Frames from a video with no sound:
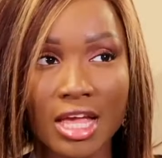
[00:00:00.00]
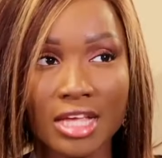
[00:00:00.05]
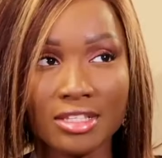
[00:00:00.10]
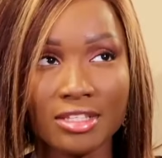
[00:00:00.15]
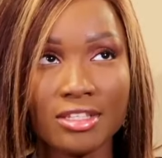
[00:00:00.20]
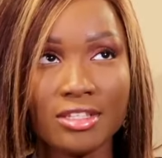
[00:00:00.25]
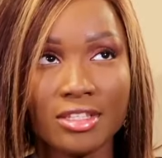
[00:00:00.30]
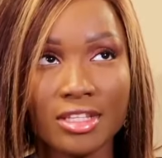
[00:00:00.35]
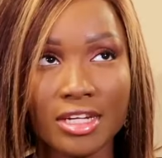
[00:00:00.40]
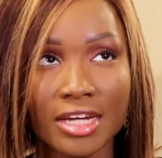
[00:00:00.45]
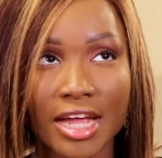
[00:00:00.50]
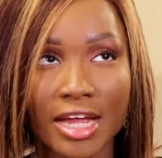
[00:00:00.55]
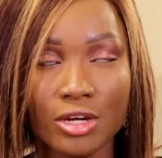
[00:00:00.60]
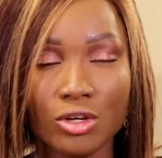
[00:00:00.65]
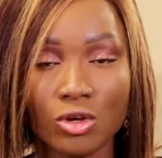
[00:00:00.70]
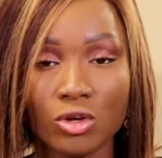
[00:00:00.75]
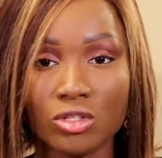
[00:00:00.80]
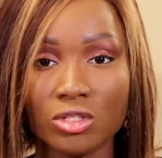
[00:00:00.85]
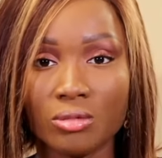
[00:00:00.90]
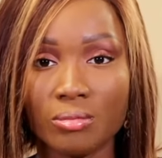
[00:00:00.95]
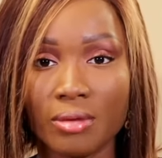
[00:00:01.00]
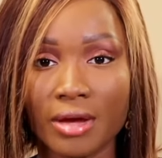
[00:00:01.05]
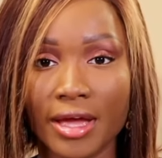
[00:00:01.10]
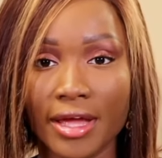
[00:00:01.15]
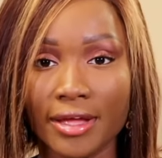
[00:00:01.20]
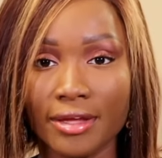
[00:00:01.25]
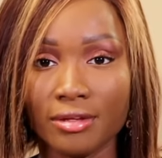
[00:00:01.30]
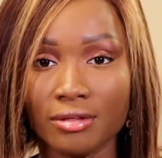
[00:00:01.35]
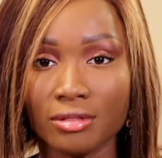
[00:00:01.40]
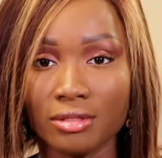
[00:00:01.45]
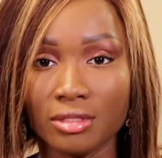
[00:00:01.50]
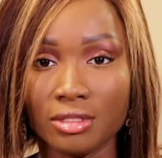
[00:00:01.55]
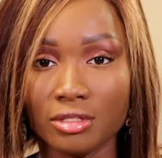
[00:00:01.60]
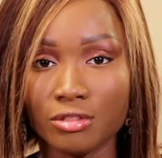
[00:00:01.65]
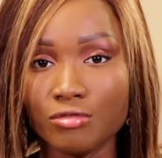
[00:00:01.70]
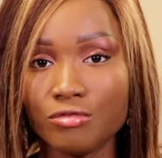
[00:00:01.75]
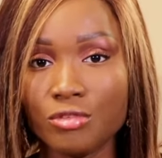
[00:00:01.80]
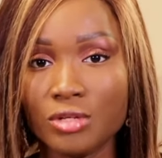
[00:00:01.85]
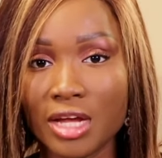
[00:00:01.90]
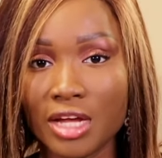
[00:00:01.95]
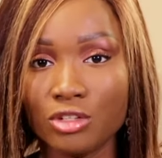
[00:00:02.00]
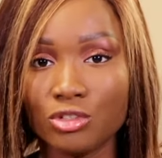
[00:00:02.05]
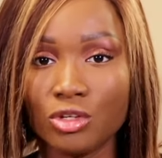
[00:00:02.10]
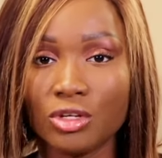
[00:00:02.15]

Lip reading: this thing endorsed by the Food and